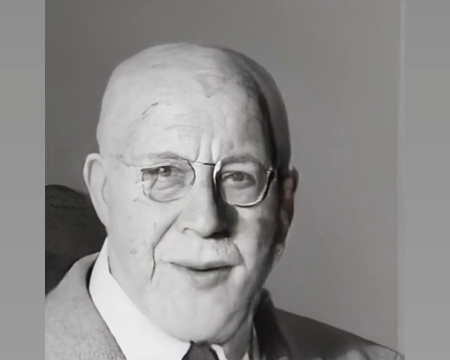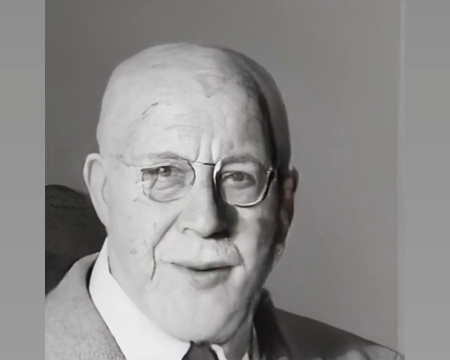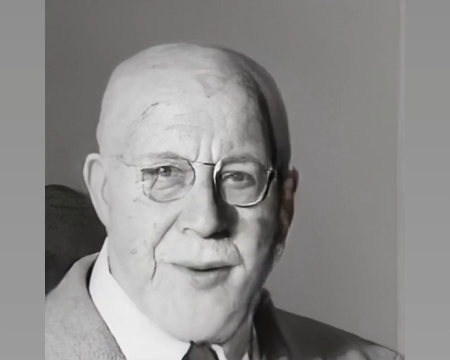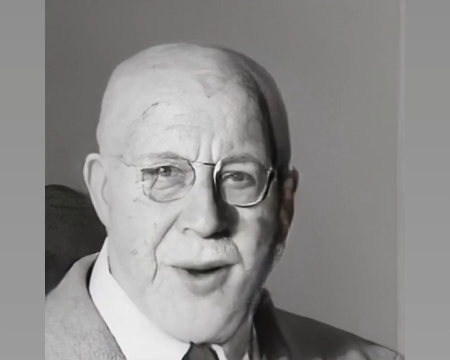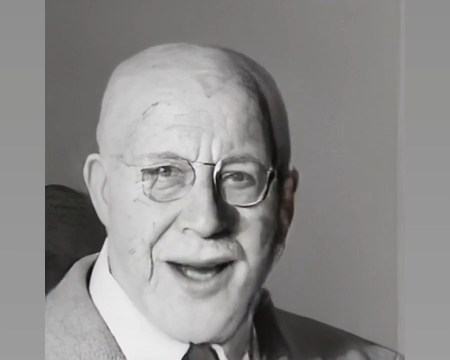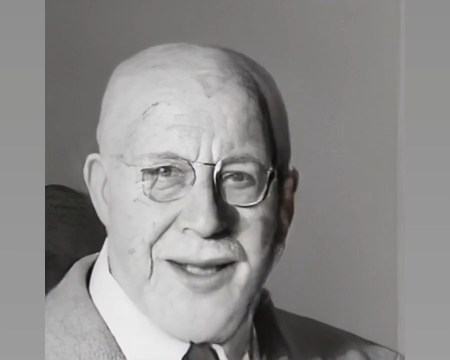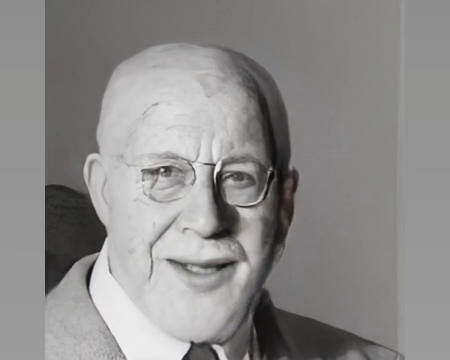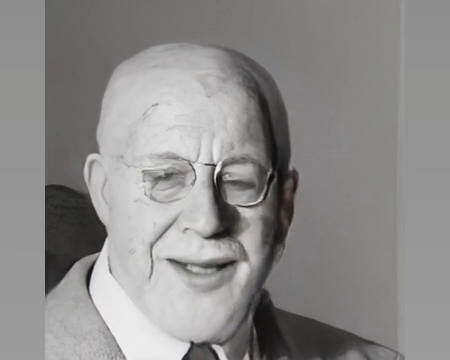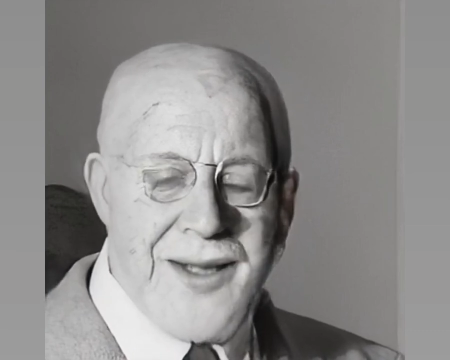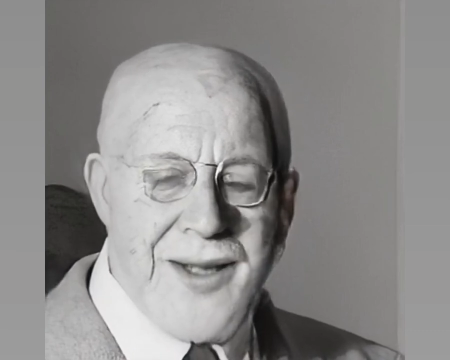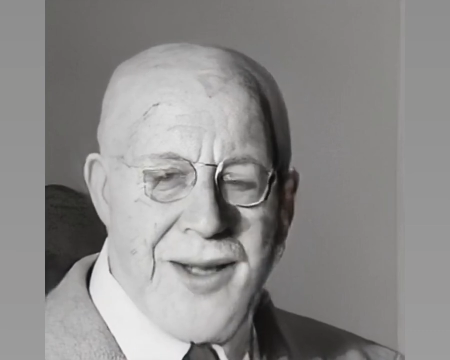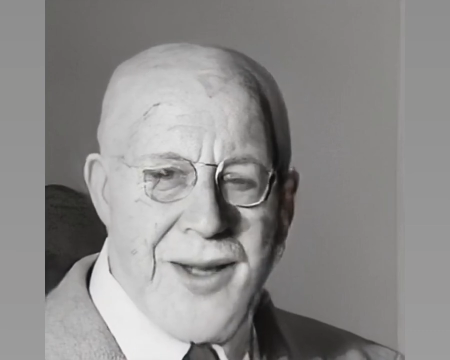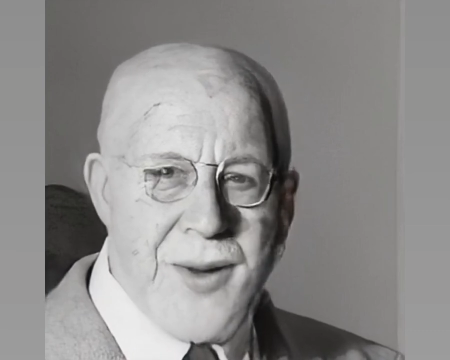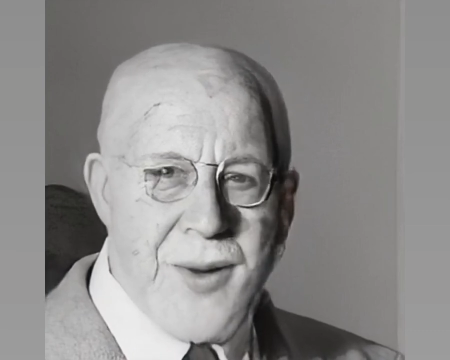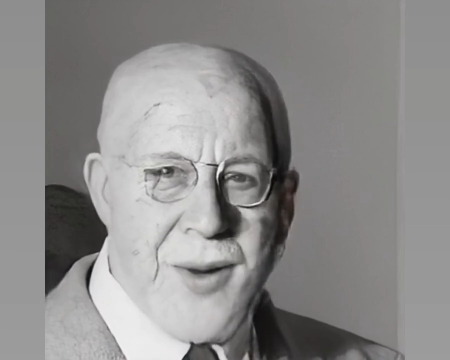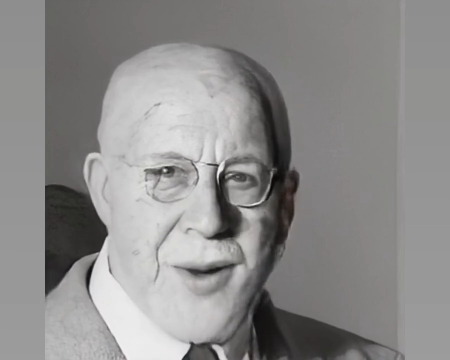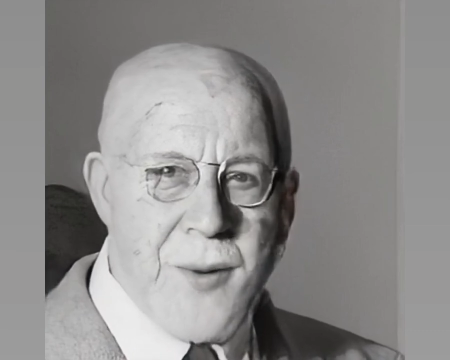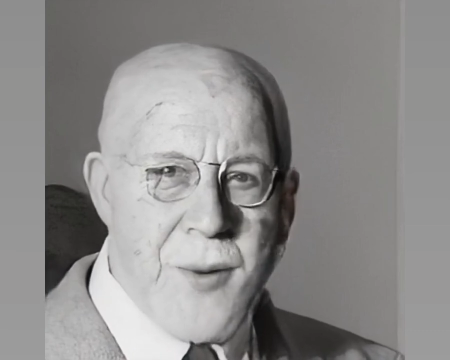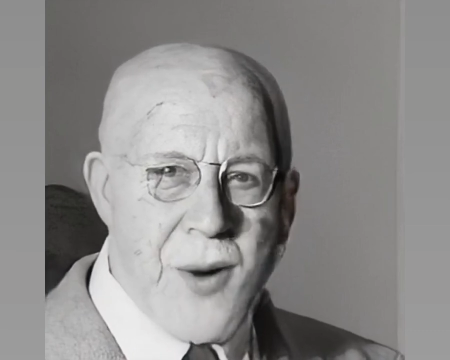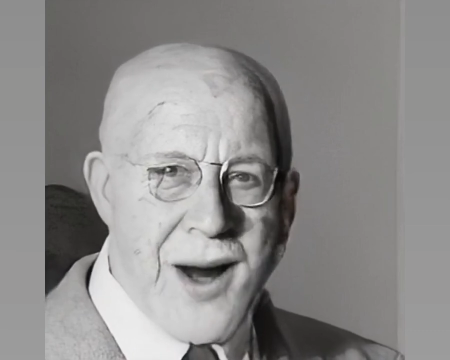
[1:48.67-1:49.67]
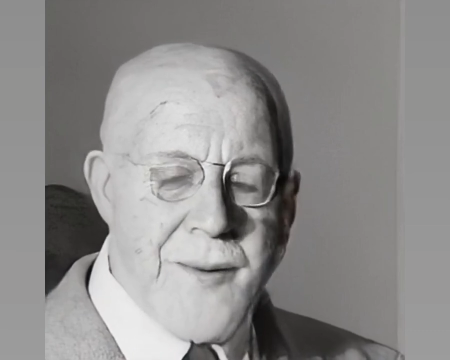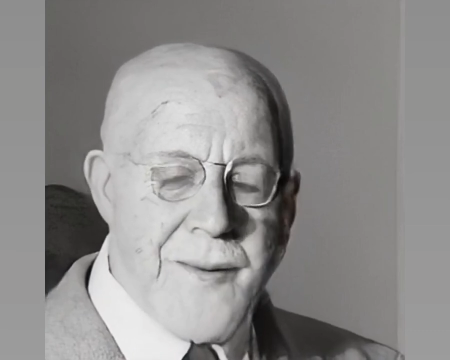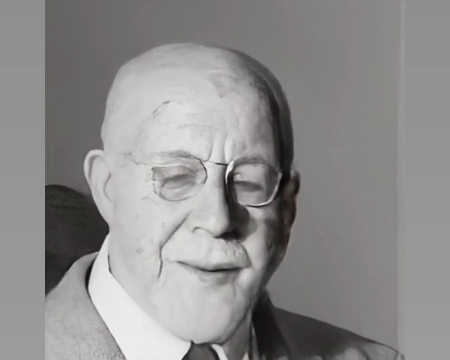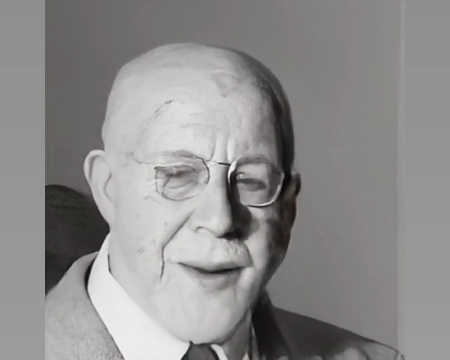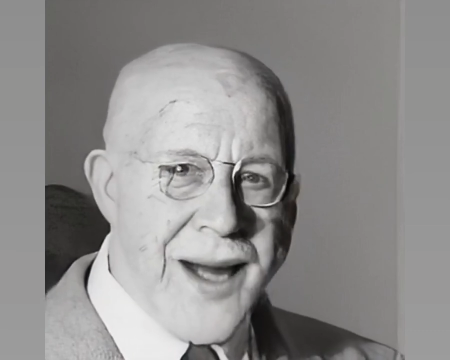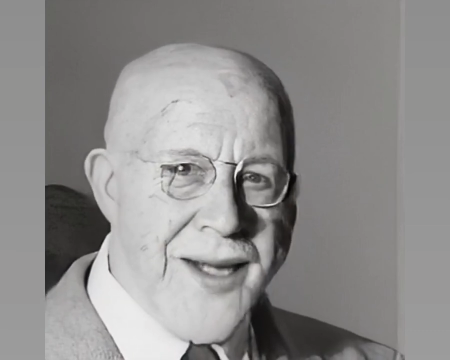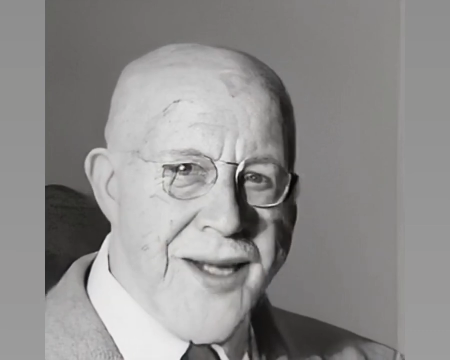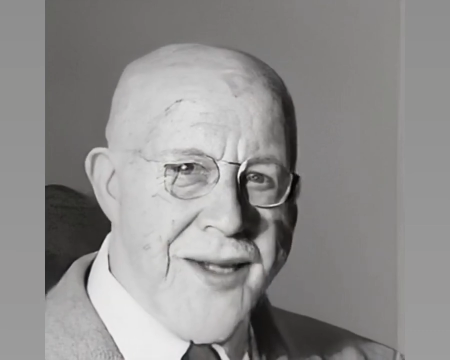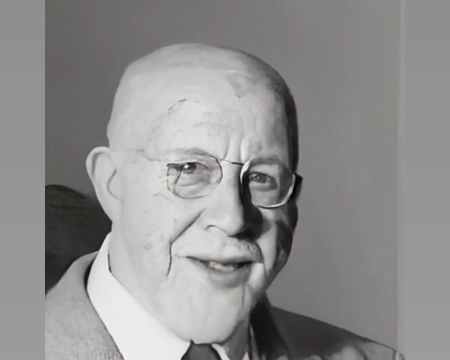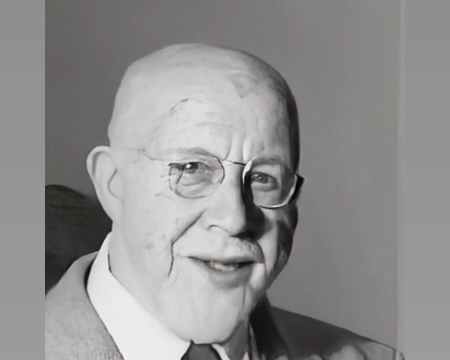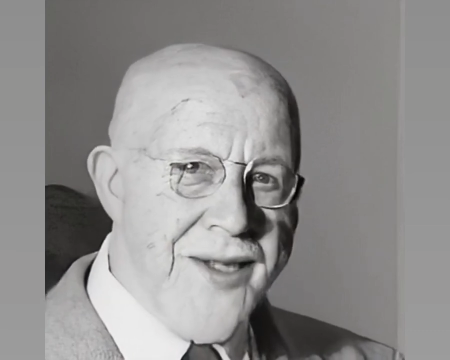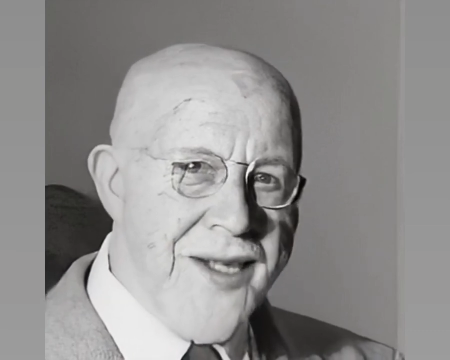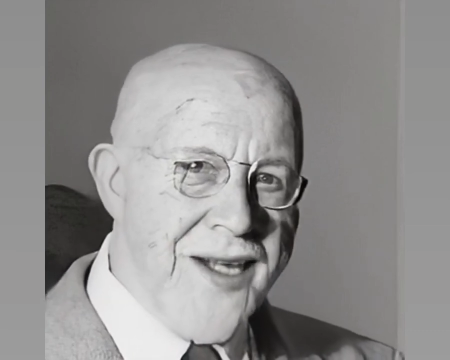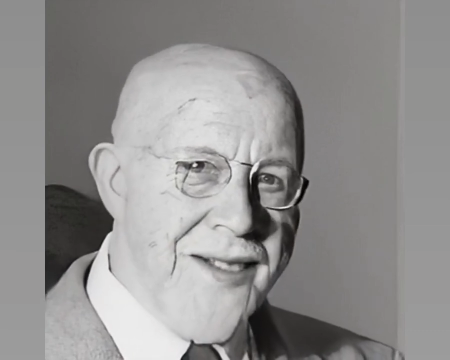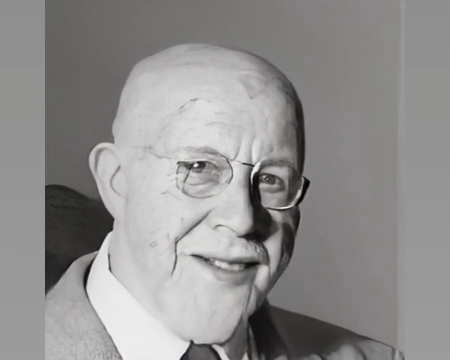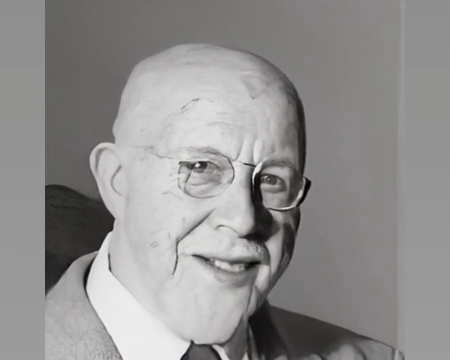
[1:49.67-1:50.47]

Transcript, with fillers: of rest into two unbalanced